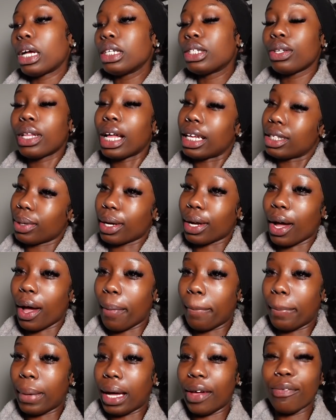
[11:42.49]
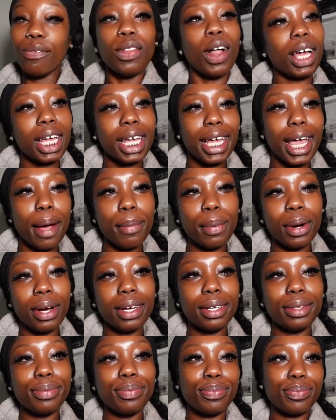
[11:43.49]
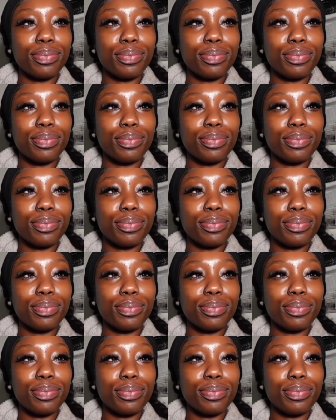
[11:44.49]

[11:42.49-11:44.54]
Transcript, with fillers: So that's why I got my vlogging camera.